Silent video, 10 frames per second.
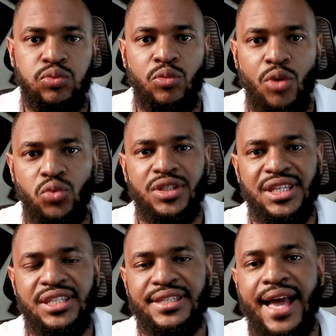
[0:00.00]
promote
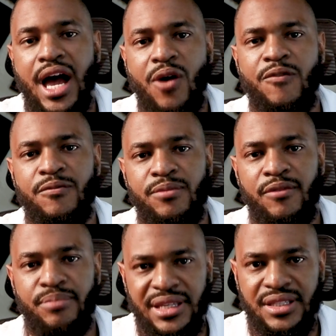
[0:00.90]
this style
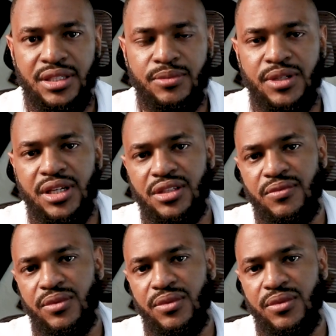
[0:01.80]
of business because